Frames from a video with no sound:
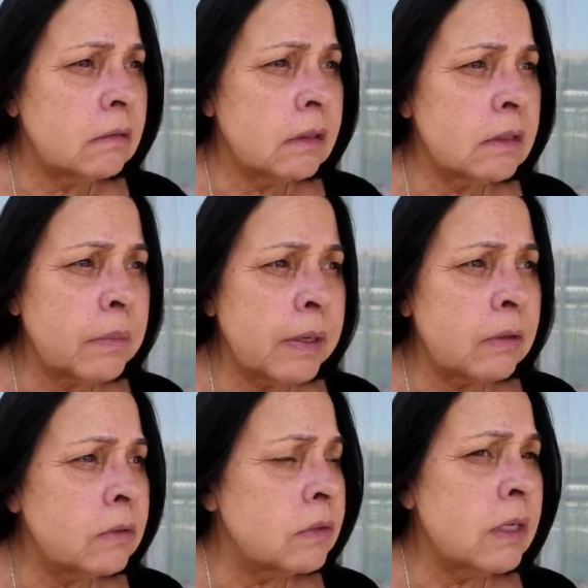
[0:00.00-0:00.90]
It's about I
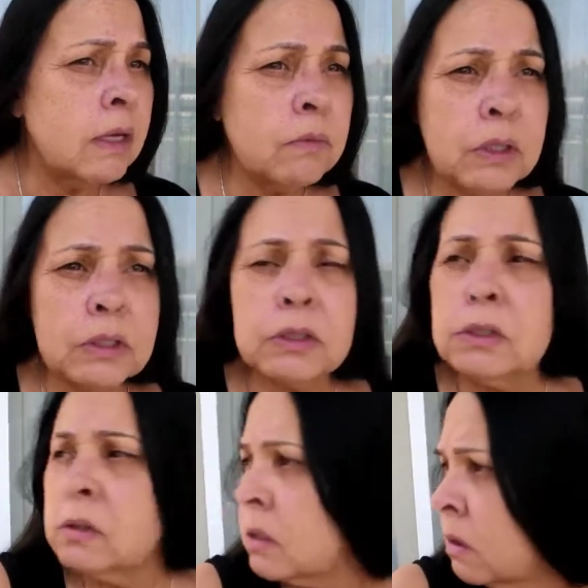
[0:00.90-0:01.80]
understand where
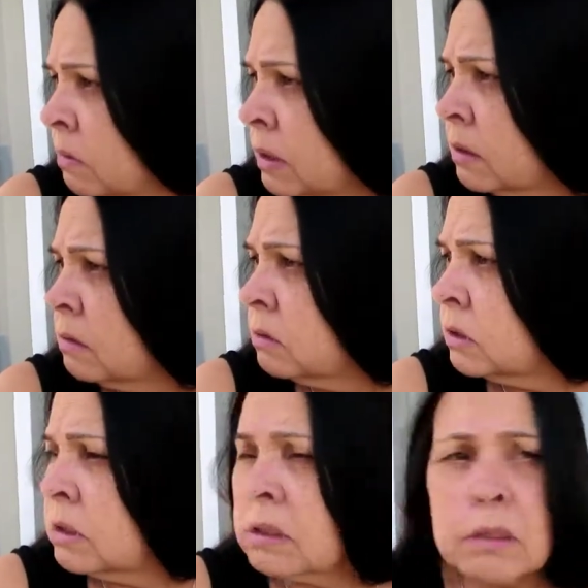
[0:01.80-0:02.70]
she's going.
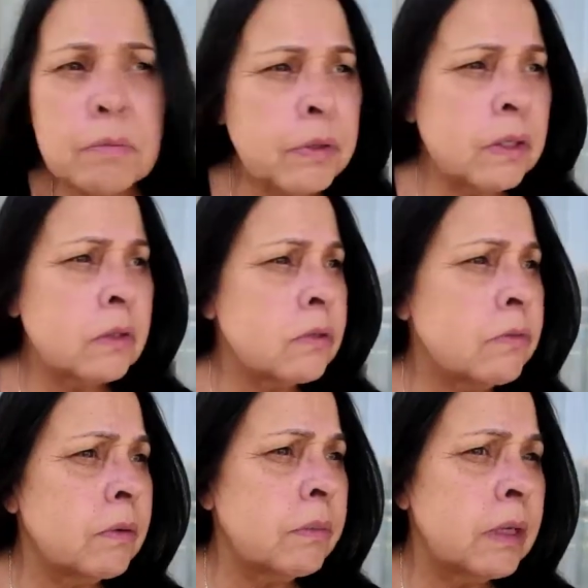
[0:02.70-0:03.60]
She disappears
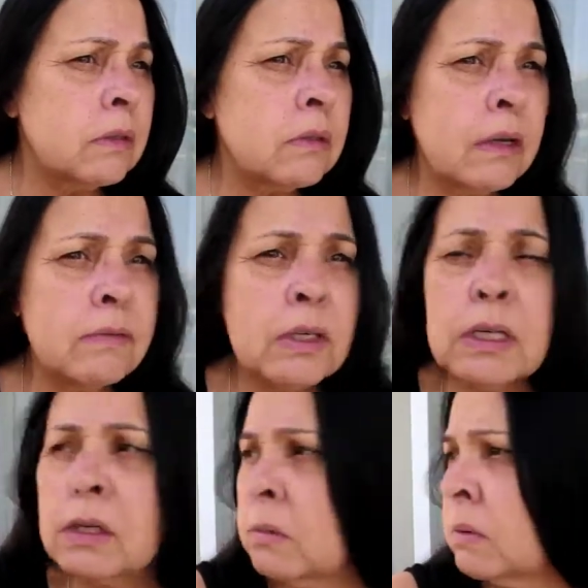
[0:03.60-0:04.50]
for a minute, so I have to
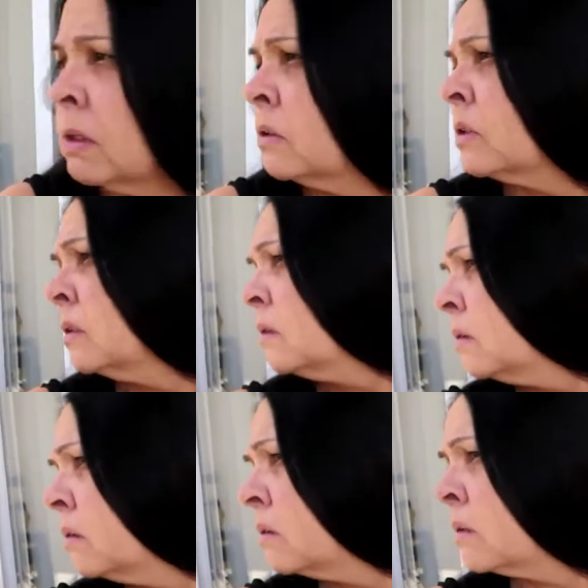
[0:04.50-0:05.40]
get her where she
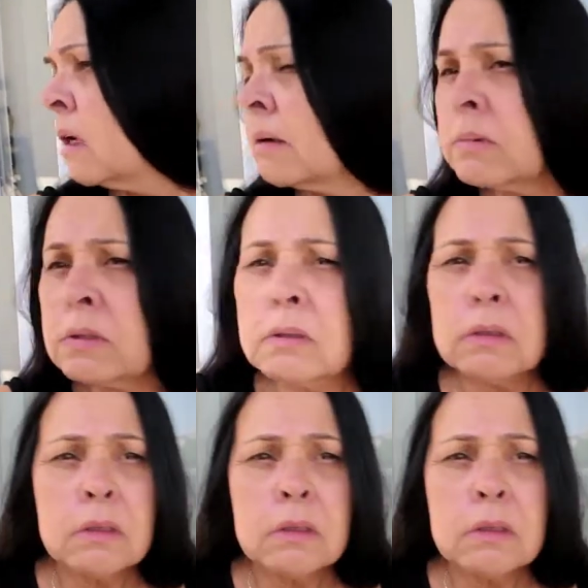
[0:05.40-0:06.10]
stops.